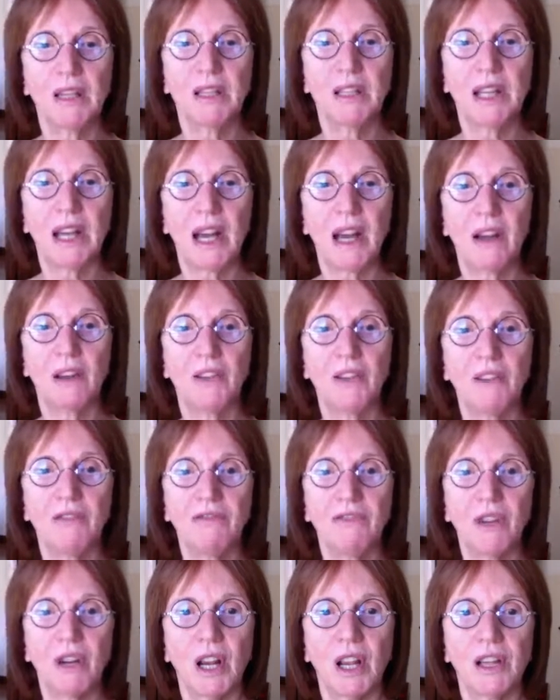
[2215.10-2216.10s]
down the
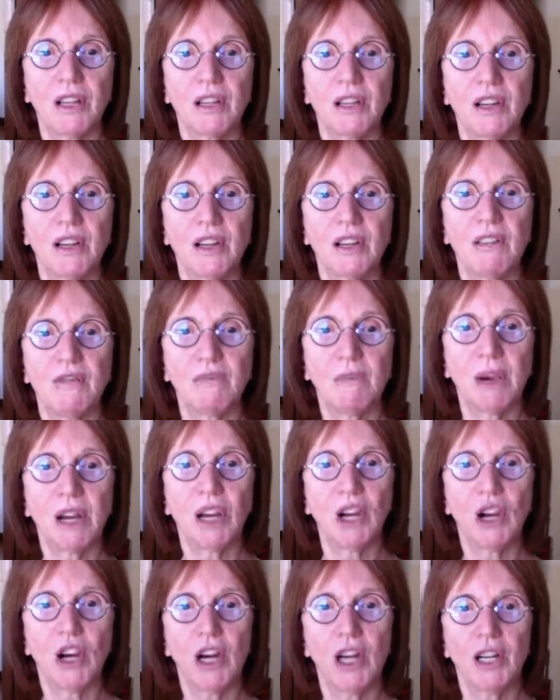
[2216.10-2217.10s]
front of my
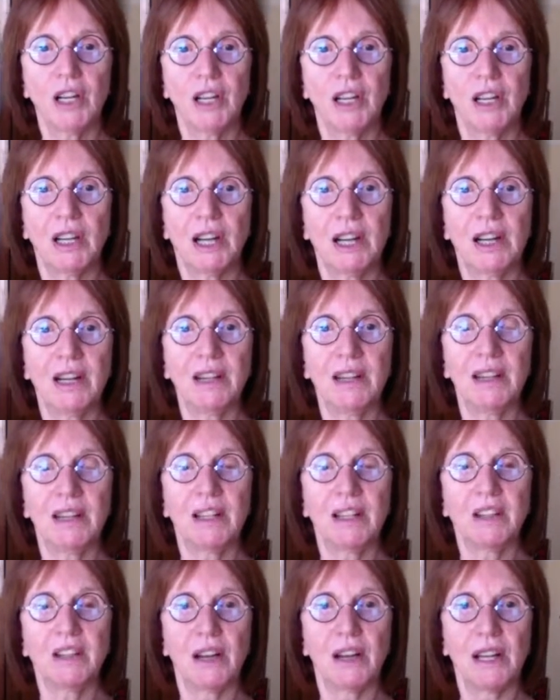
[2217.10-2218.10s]
cardigan like
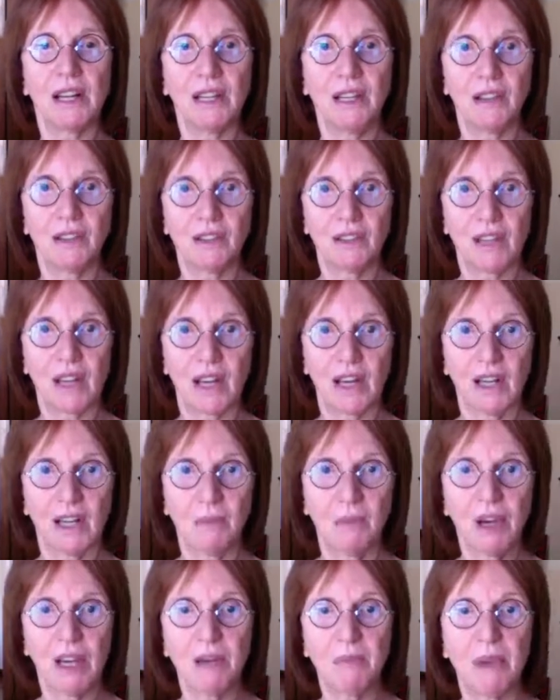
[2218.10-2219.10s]
this on either side of the
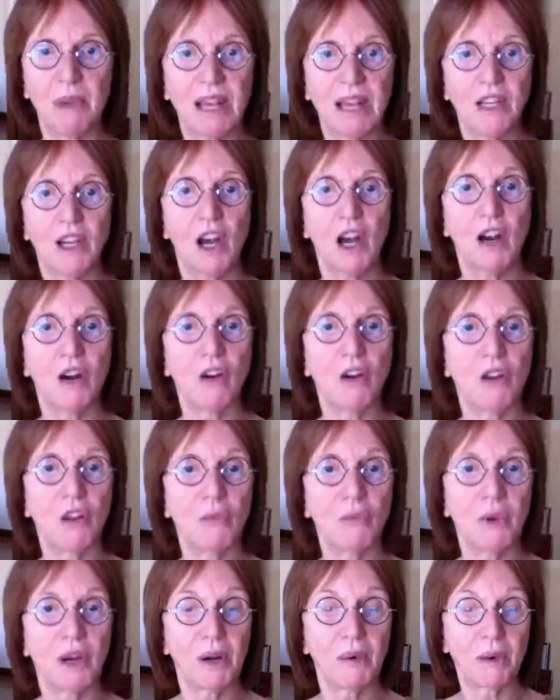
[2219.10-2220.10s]
button band, not all
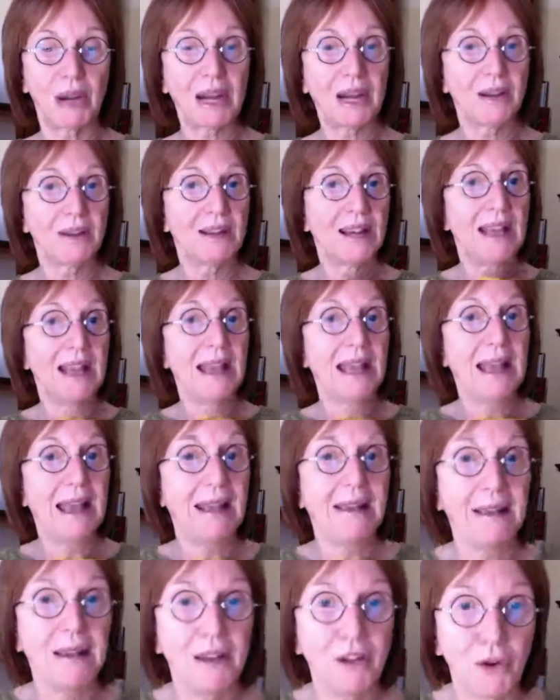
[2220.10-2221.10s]
the way around.
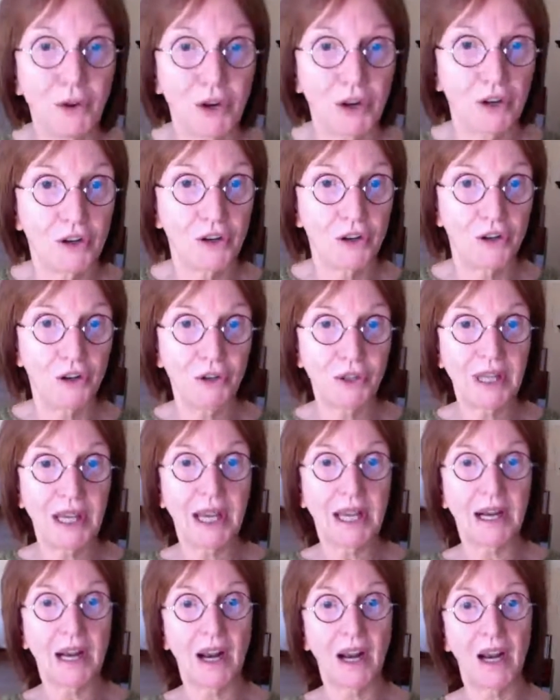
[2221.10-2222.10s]
And in order to do
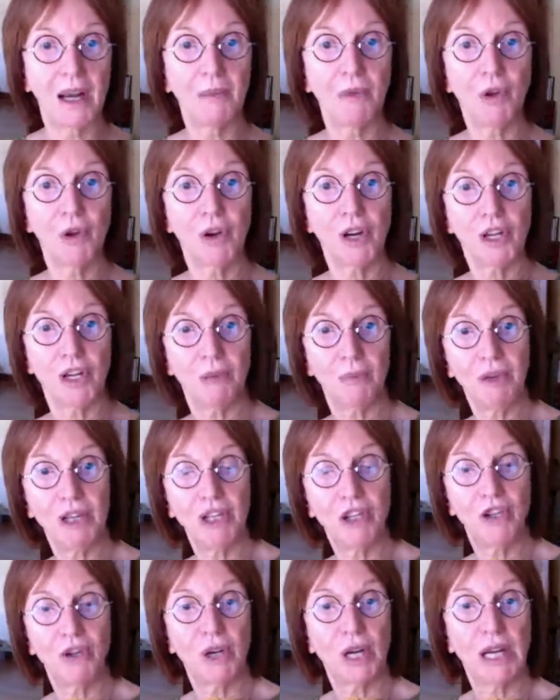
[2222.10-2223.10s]
that, I'm going to be
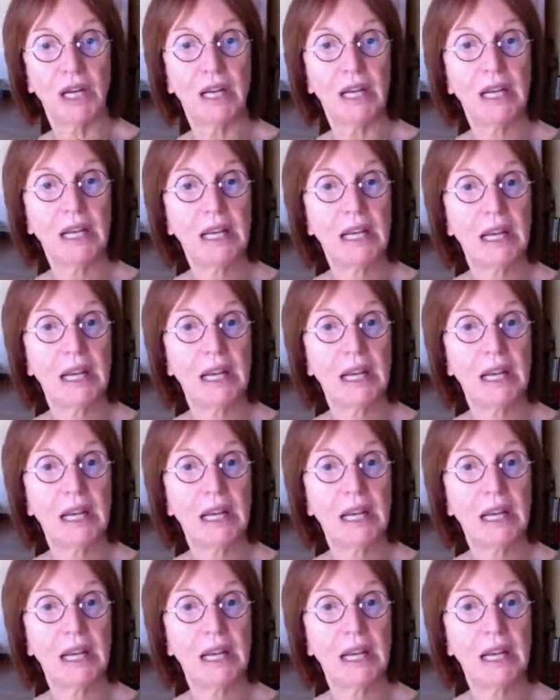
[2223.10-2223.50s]
using